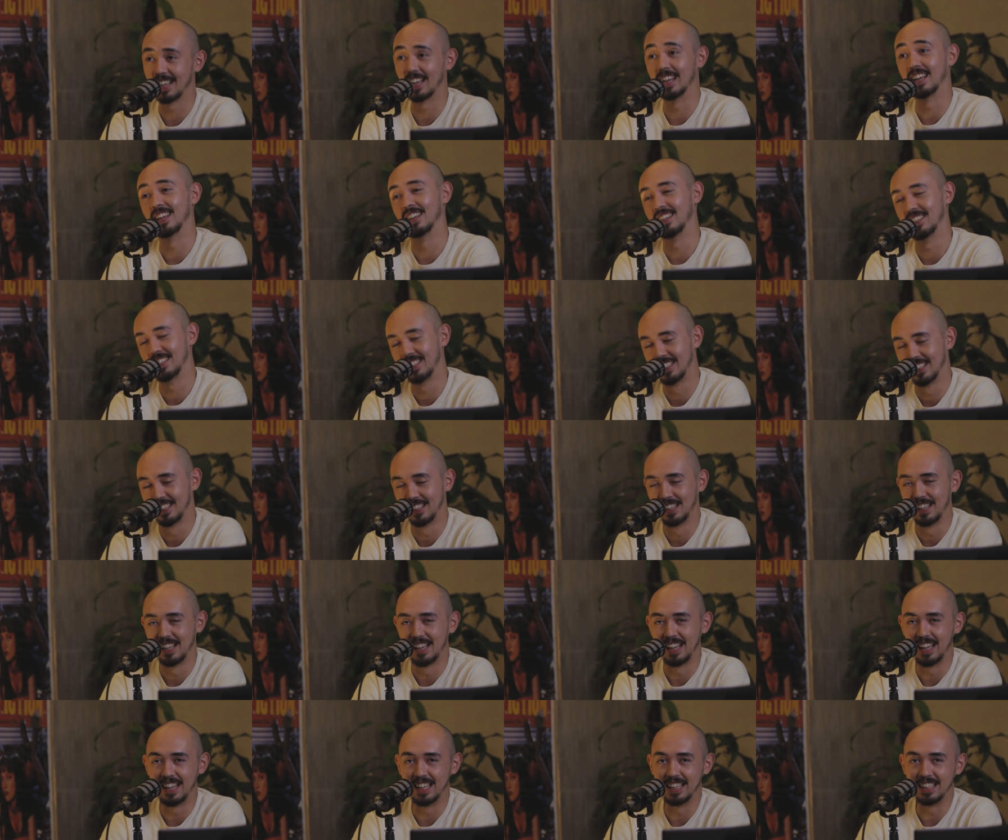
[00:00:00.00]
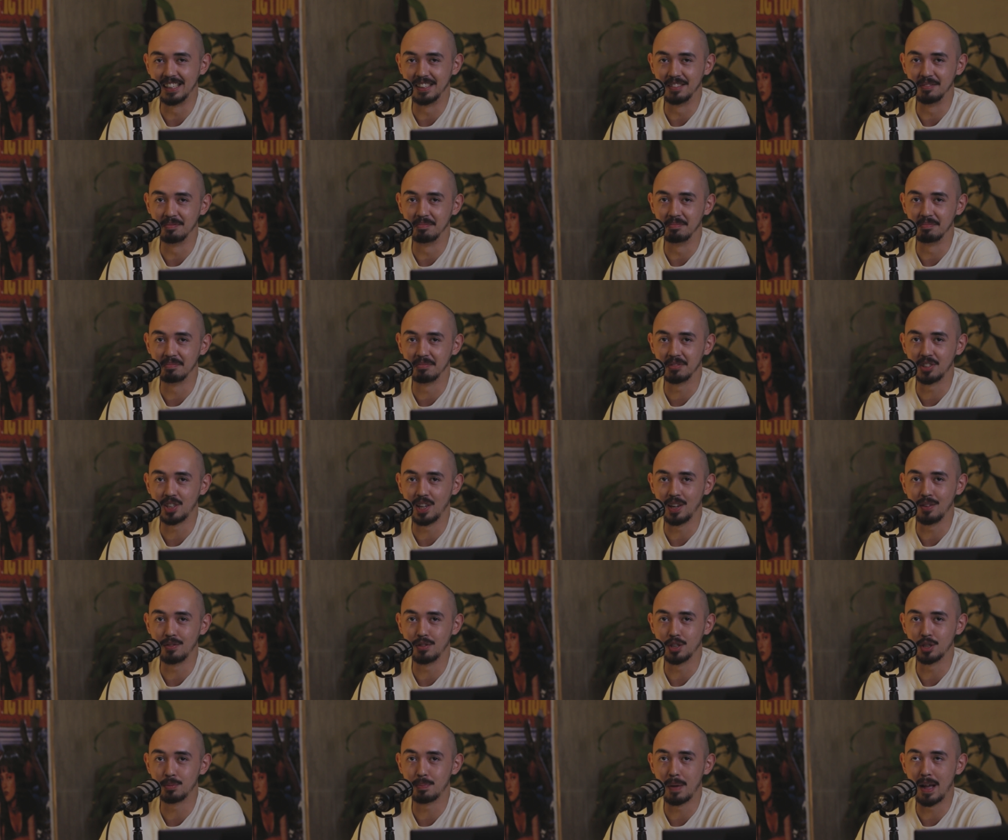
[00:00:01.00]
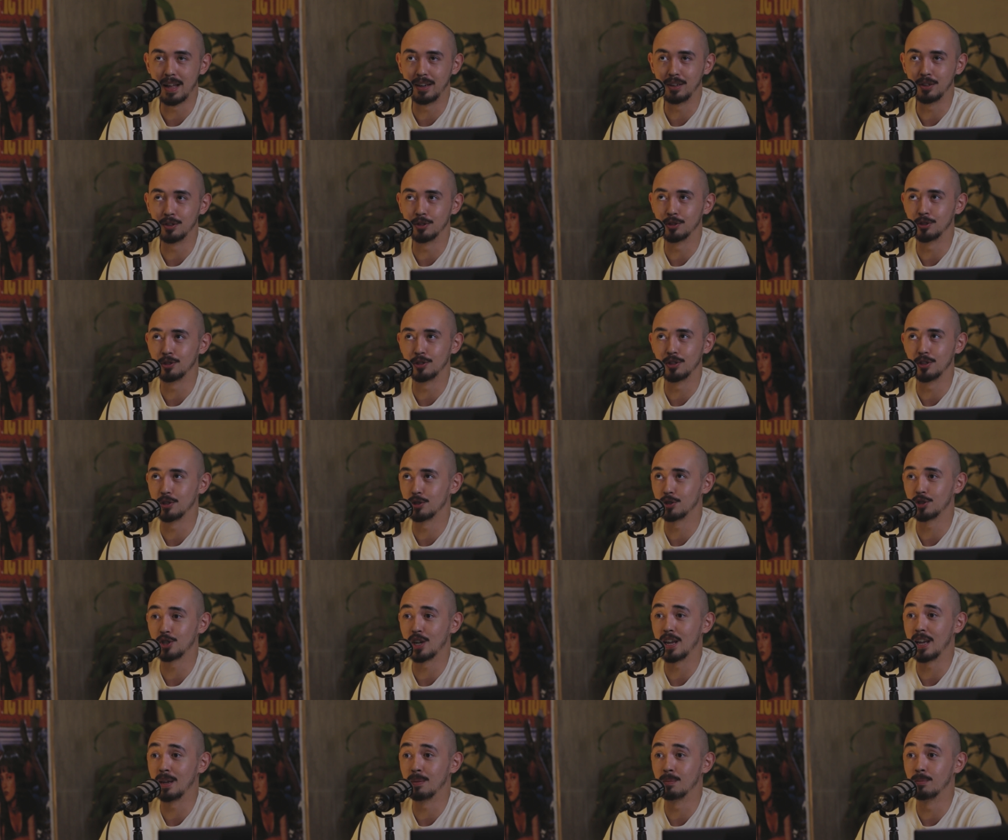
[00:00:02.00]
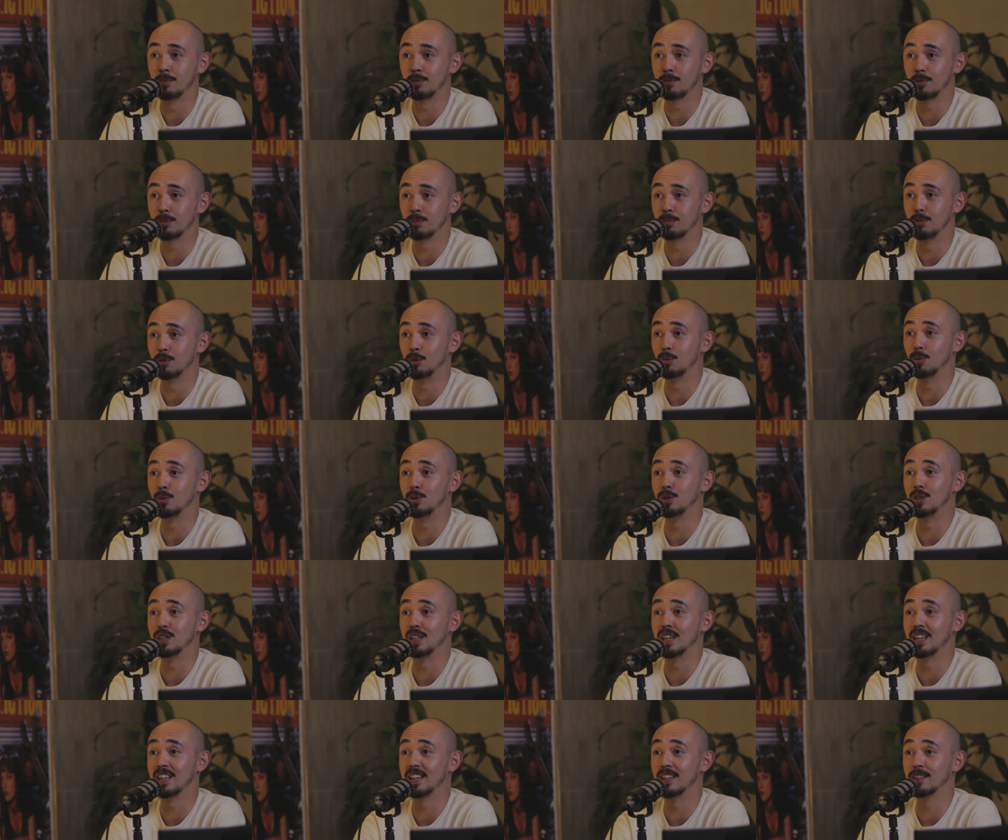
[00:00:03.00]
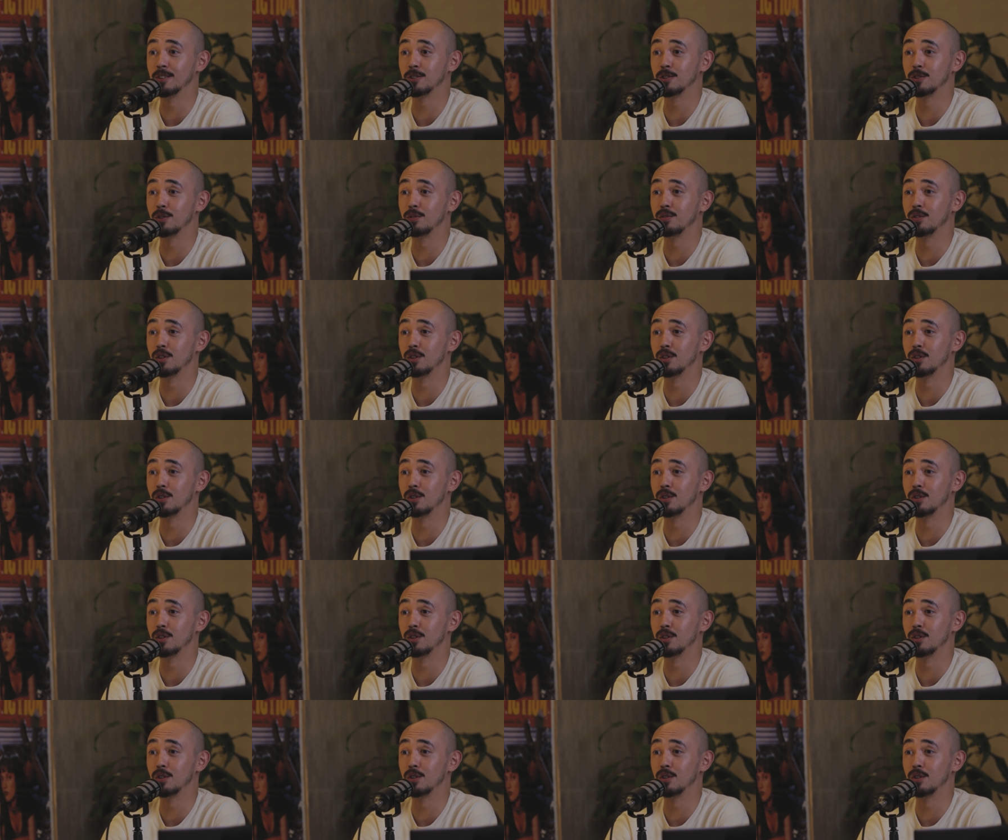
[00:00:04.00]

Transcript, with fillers: yeah, and save the Spaniards their shame from losing yeah. against the